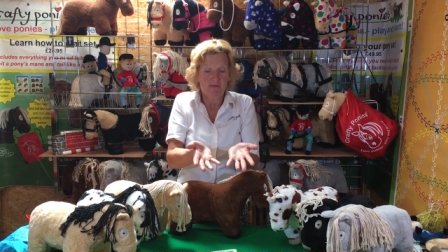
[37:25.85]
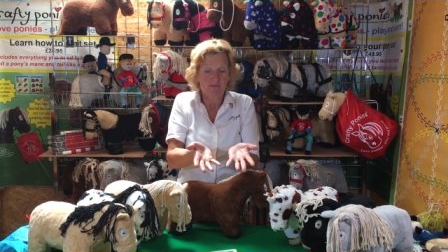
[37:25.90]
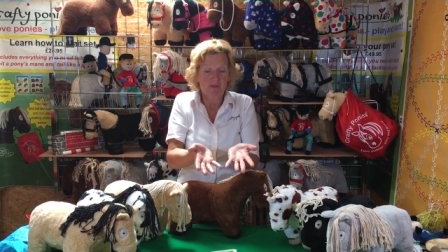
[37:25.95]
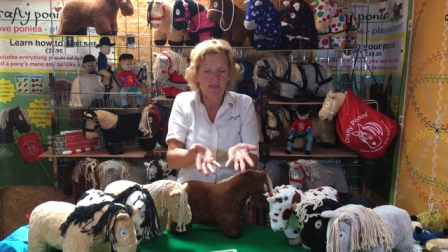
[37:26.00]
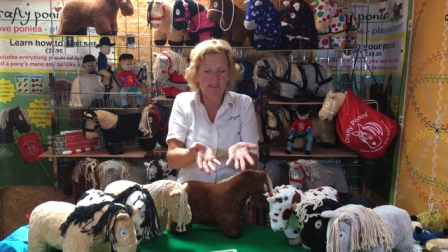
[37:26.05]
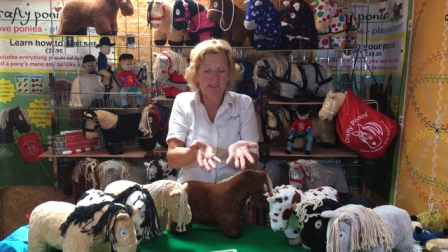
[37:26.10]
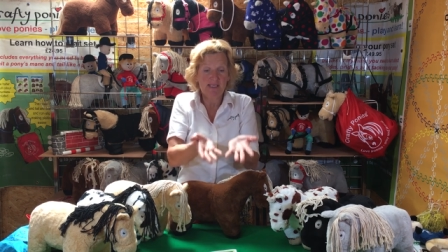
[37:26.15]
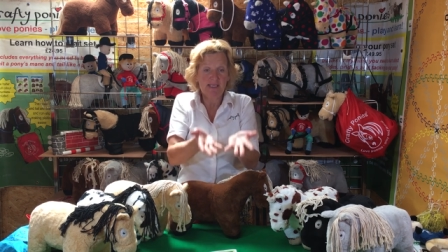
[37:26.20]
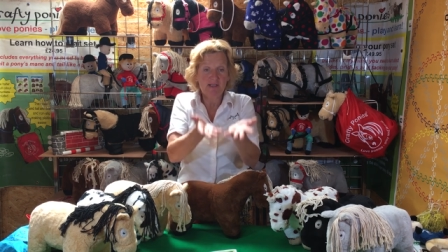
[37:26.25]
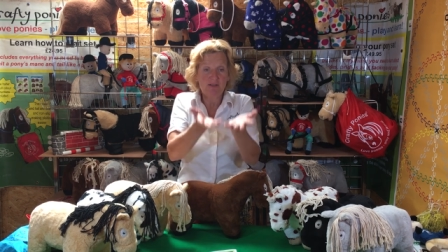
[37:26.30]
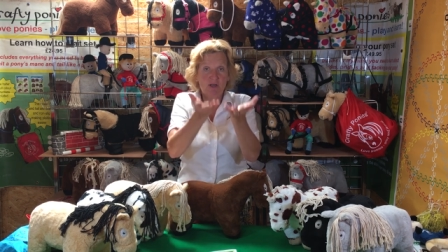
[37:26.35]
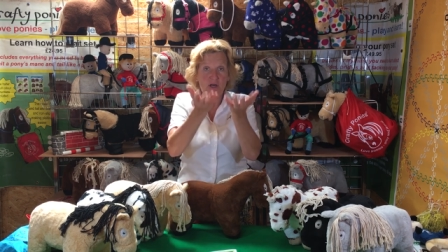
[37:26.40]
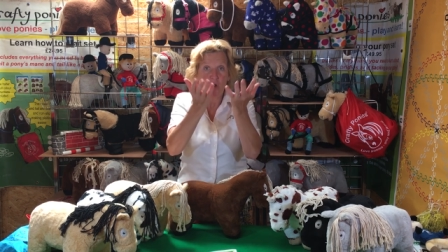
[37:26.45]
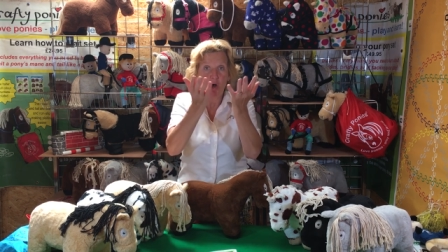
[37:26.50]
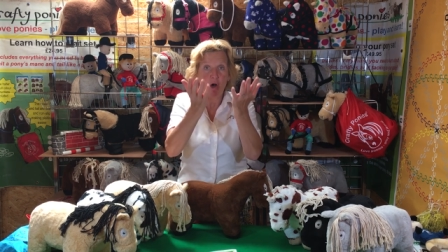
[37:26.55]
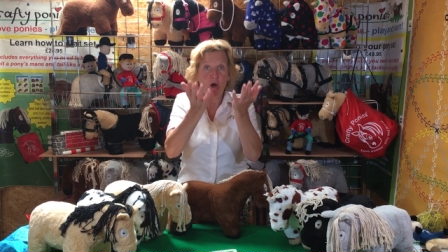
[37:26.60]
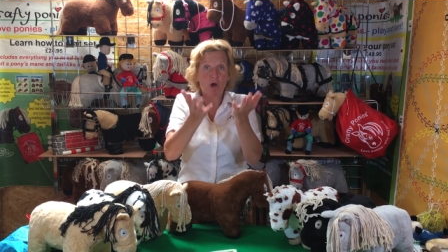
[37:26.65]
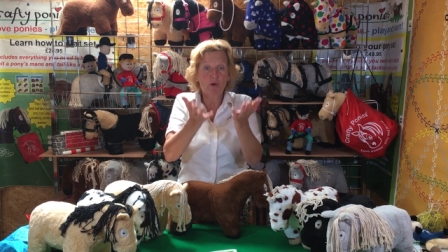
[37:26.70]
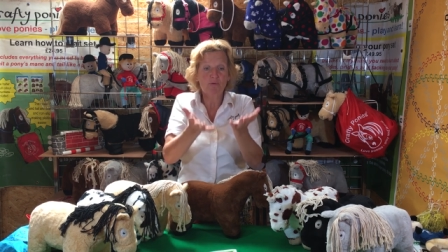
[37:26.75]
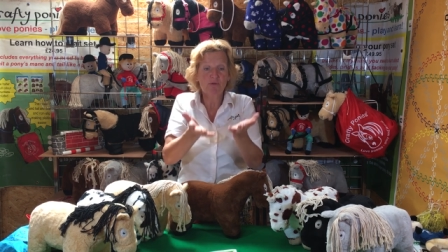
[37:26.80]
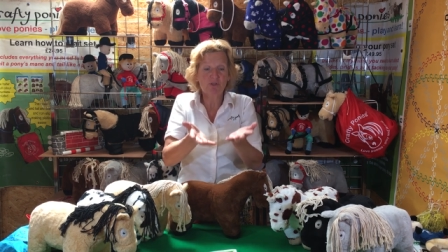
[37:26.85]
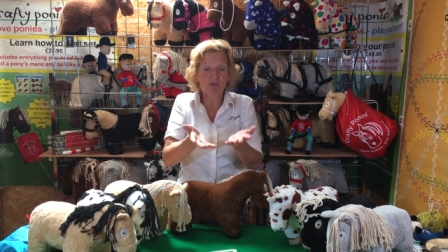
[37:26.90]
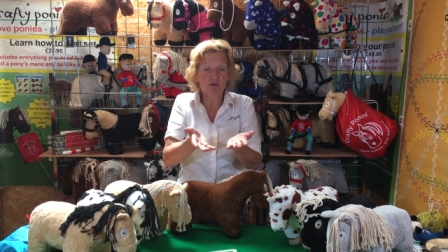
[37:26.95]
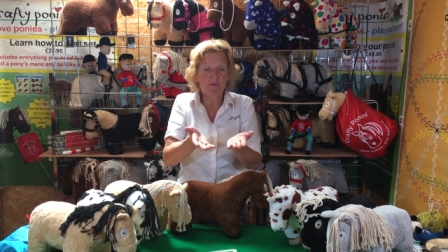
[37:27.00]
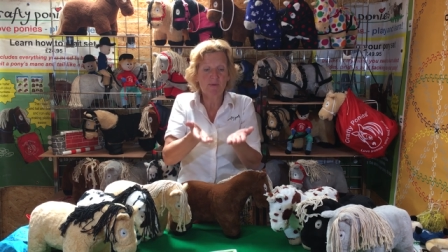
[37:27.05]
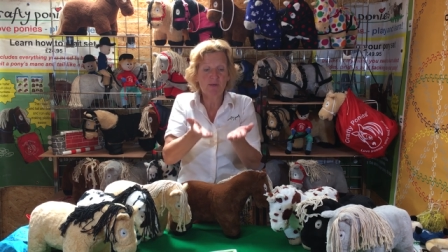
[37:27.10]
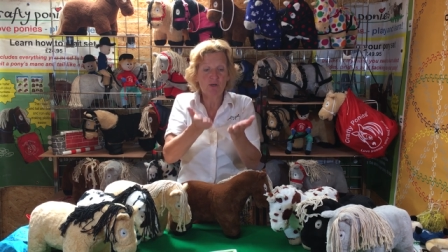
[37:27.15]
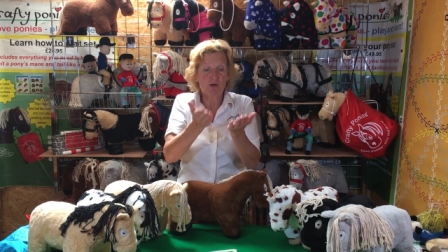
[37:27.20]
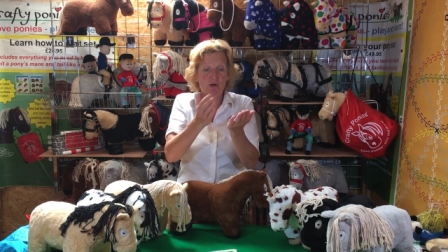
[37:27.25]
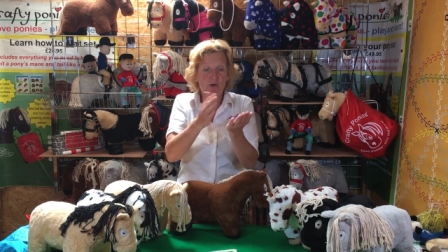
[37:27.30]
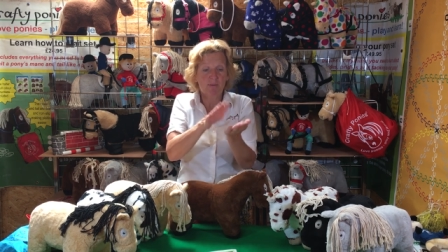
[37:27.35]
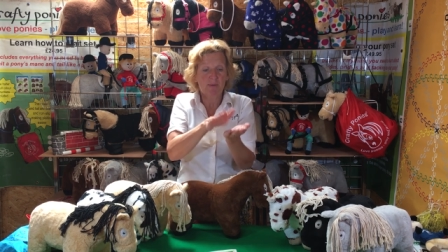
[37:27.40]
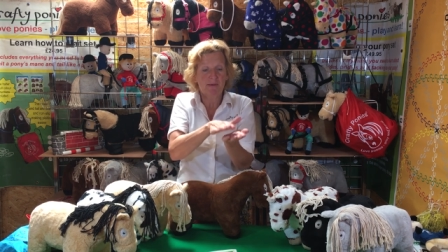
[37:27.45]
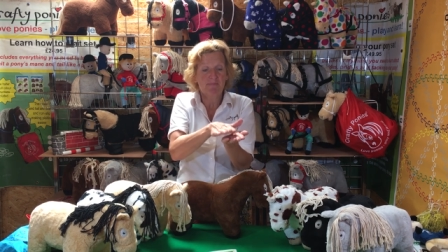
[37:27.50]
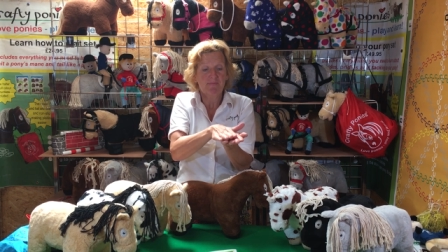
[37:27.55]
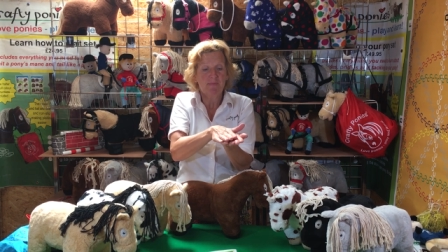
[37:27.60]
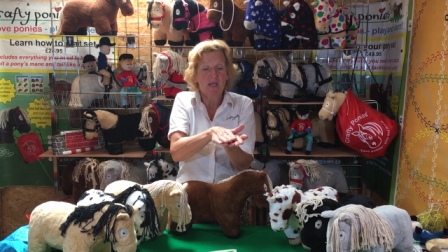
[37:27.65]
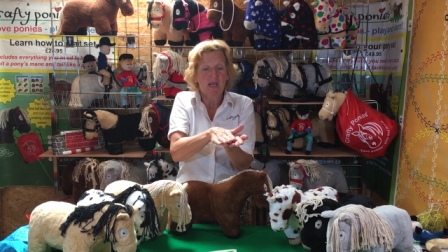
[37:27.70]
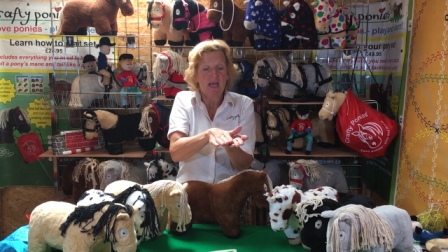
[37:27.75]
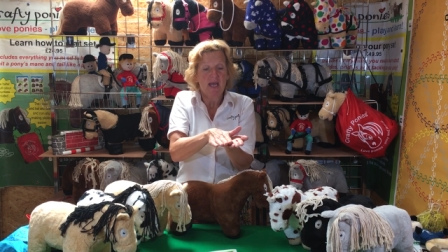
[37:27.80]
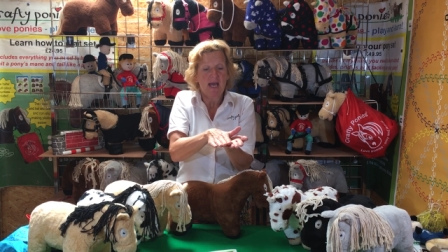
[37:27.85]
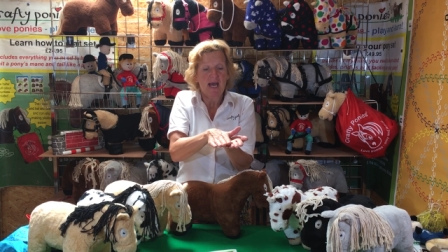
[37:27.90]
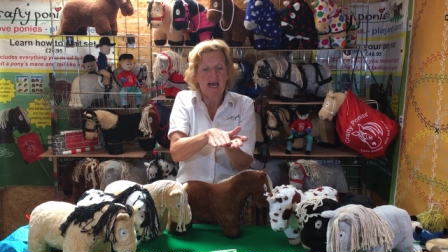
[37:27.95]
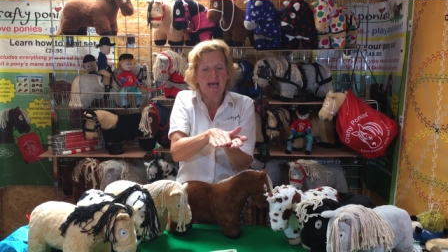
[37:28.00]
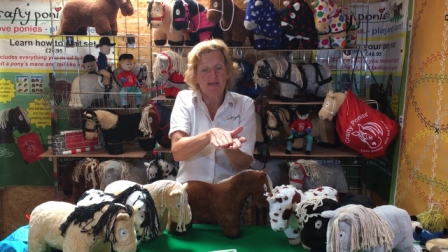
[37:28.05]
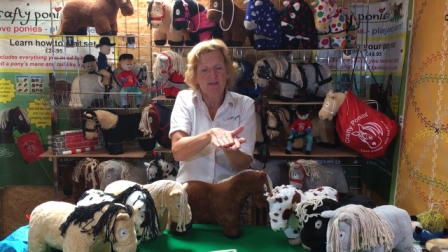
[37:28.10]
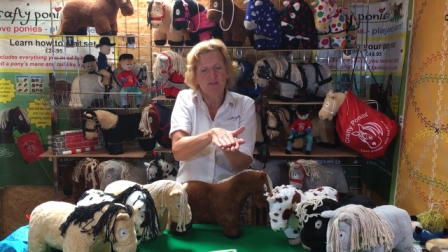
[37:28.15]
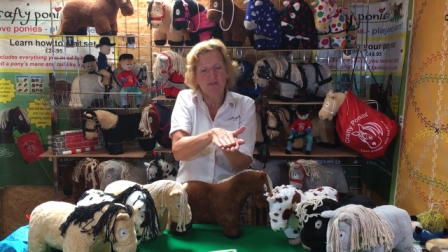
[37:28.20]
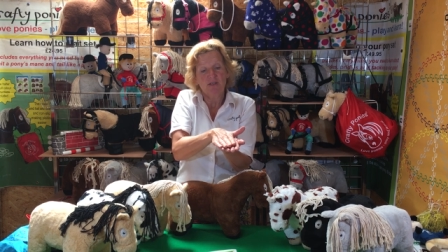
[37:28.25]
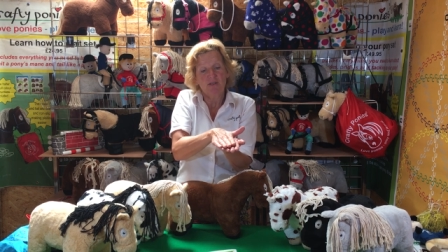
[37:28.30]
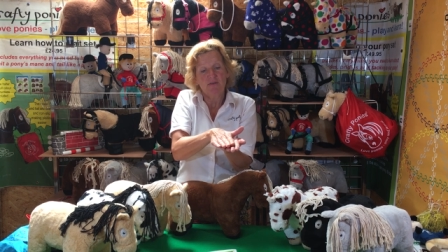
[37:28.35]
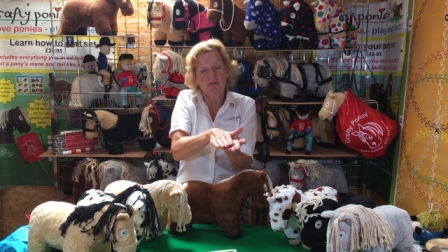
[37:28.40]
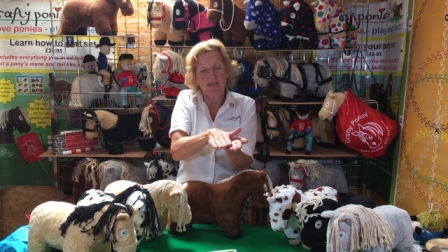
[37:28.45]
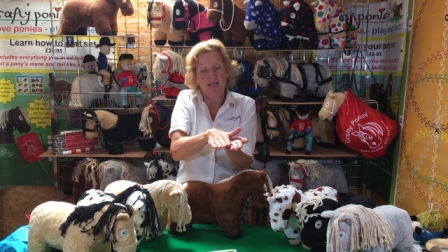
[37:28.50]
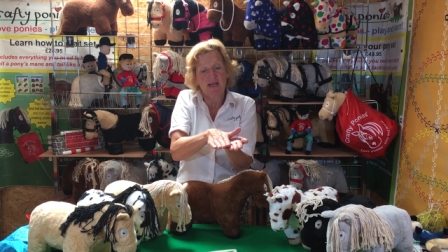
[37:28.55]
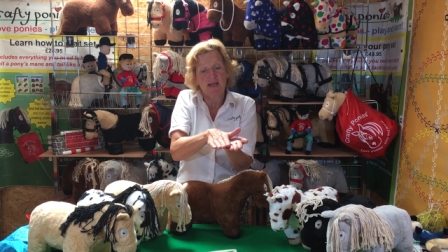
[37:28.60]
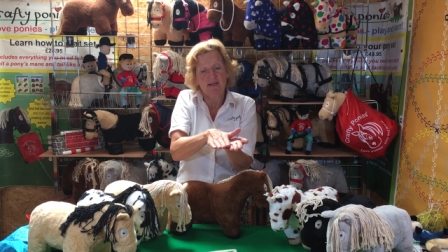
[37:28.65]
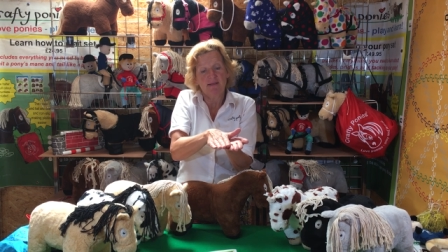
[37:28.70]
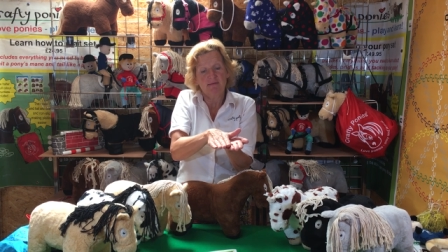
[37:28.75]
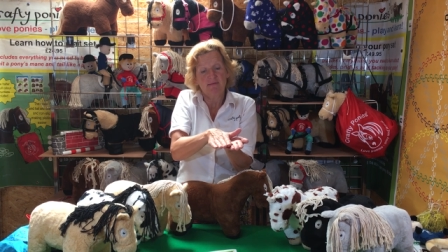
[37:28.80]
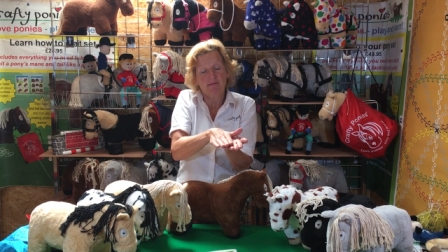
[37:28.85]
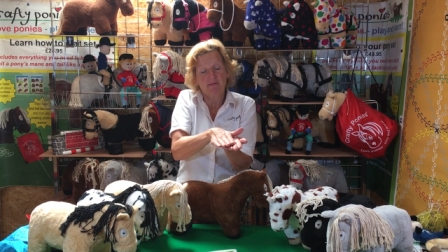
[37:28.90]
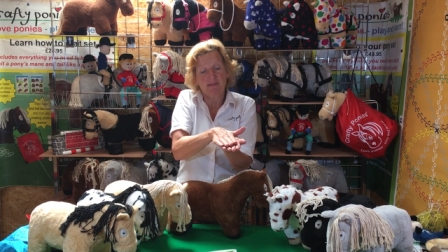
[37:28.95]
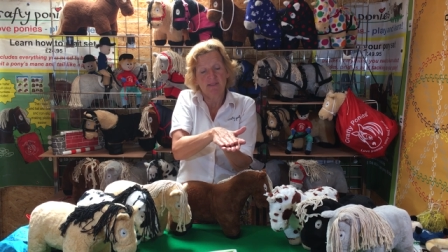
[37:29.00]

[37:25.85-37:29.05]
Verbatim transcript: The teeth are always coming up and the